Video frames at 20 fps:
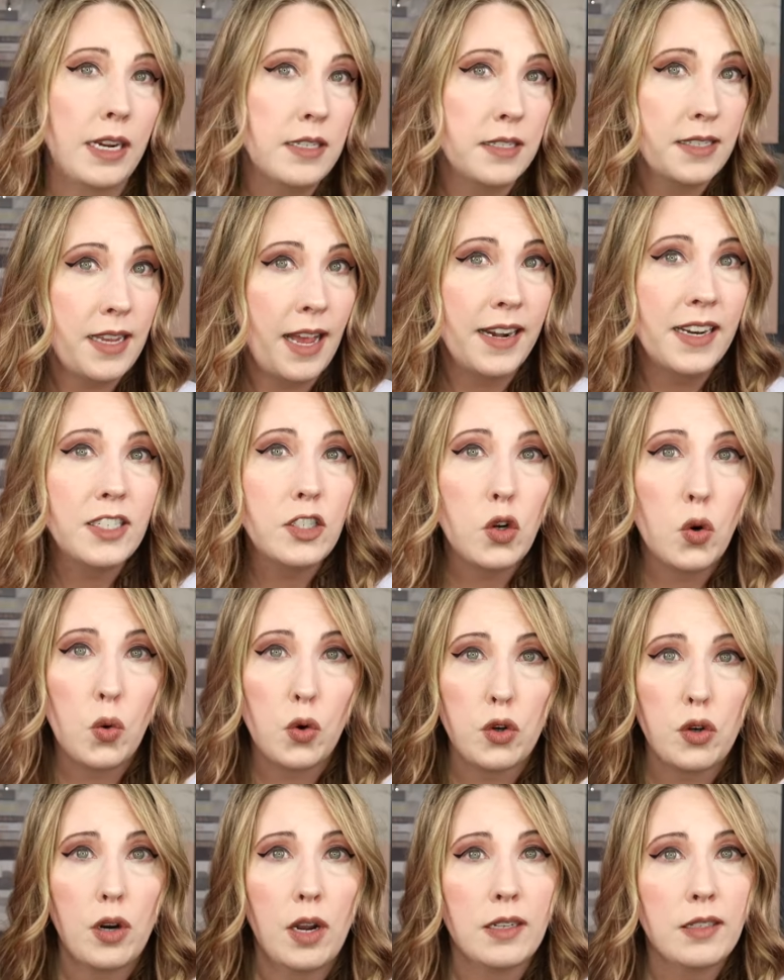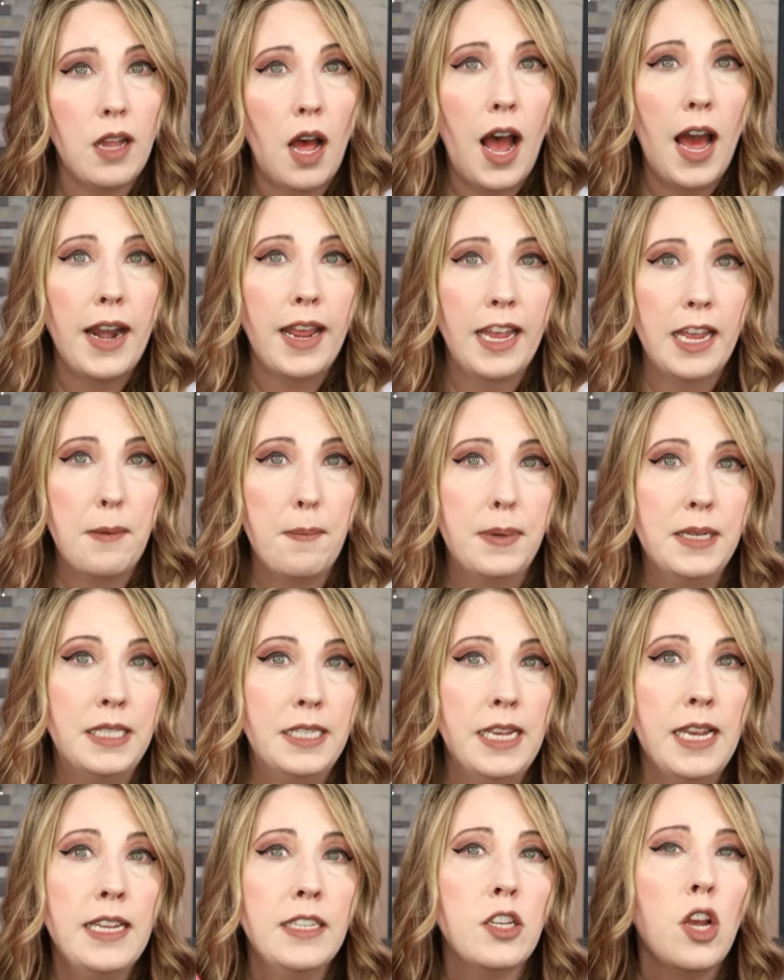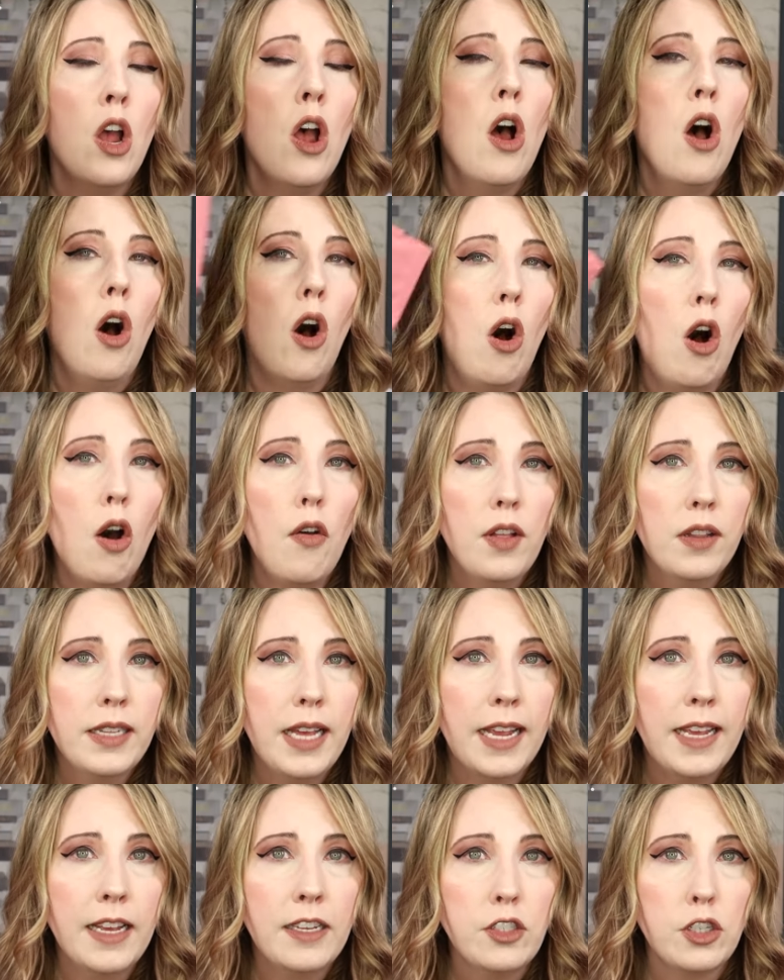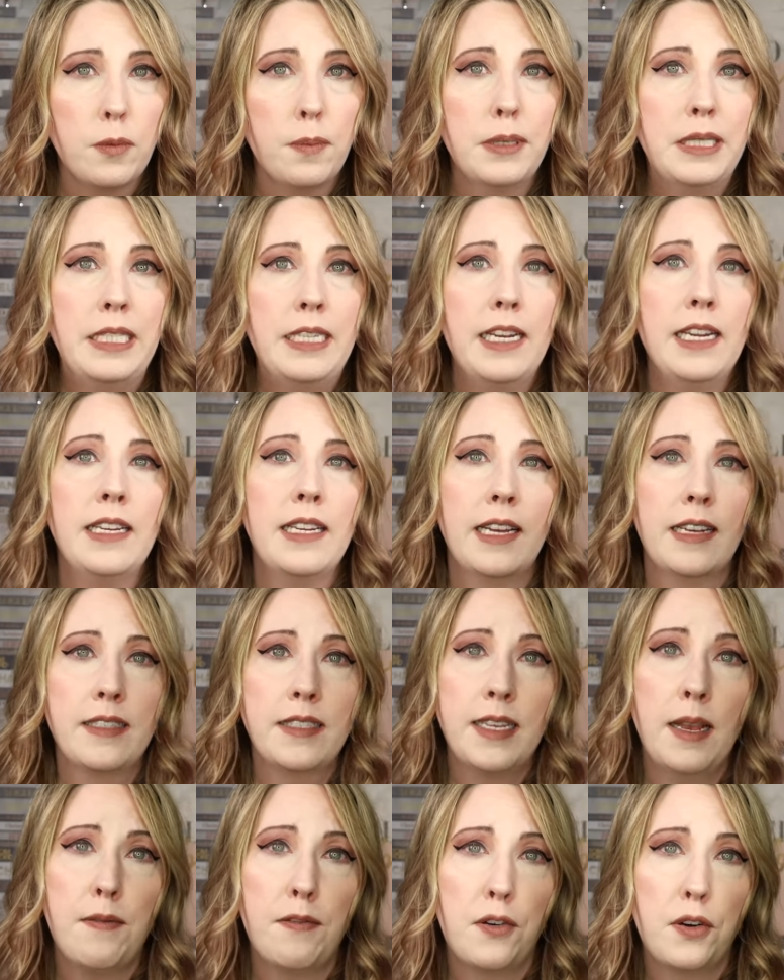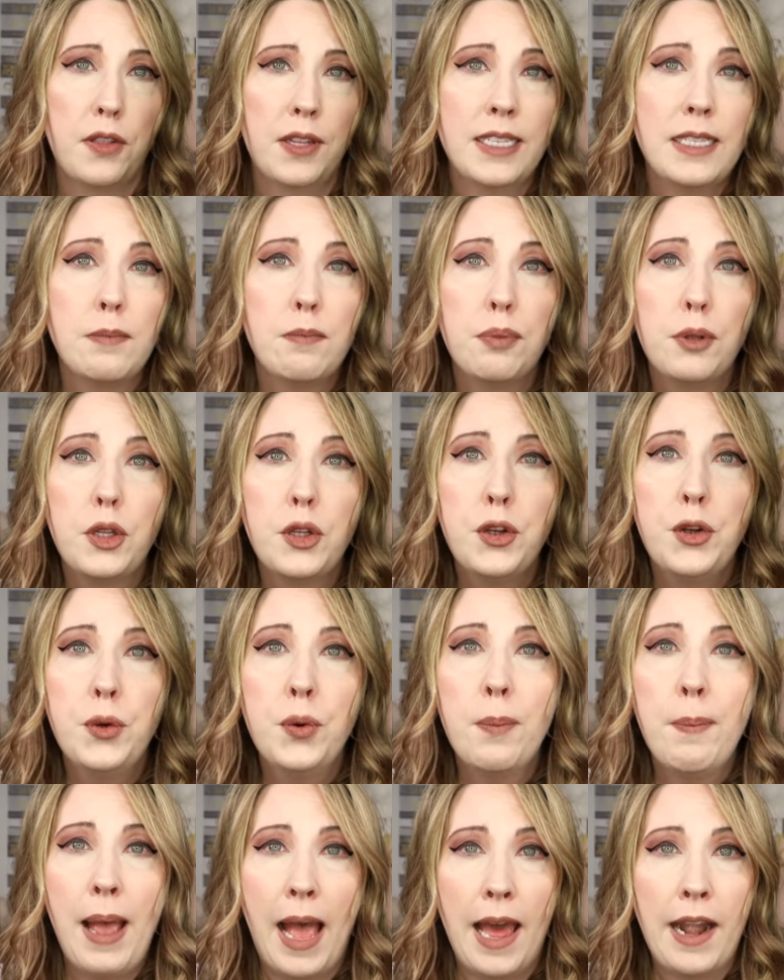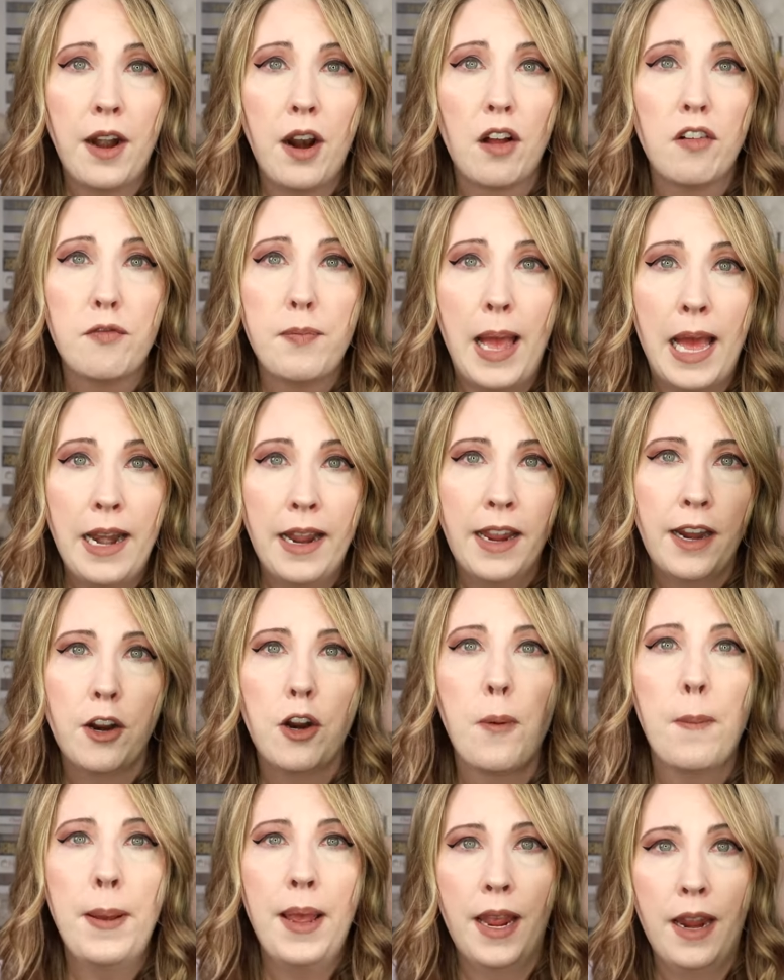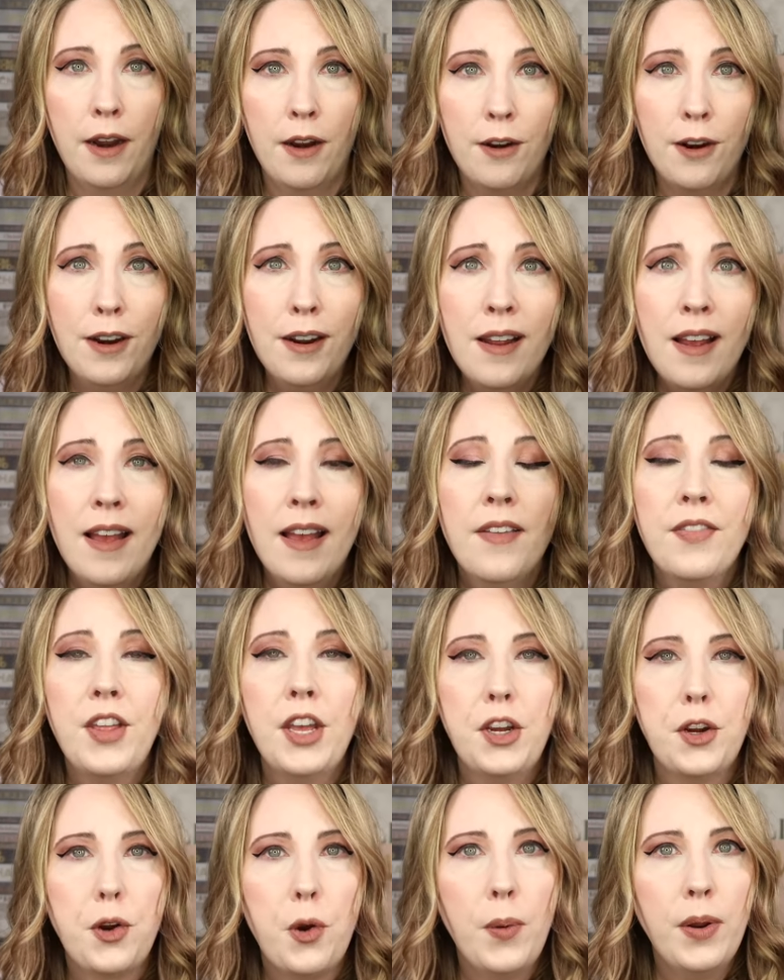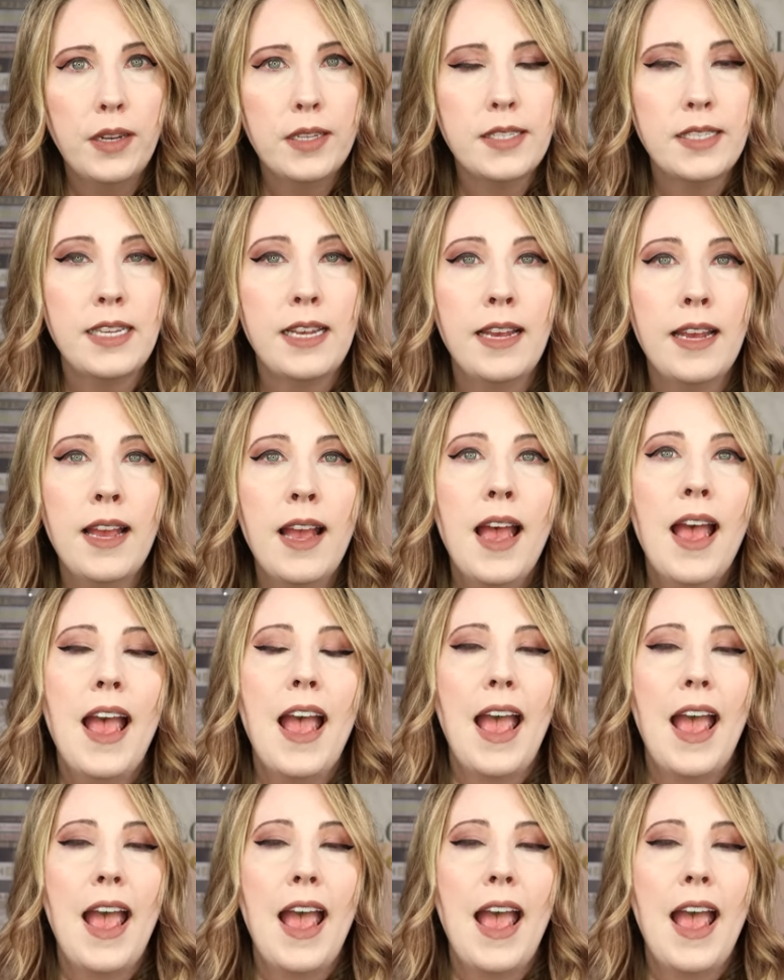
I decided to order a lot in petite. All the leggings are petite except for this blue Patitoff pet hair pair that you're going to see.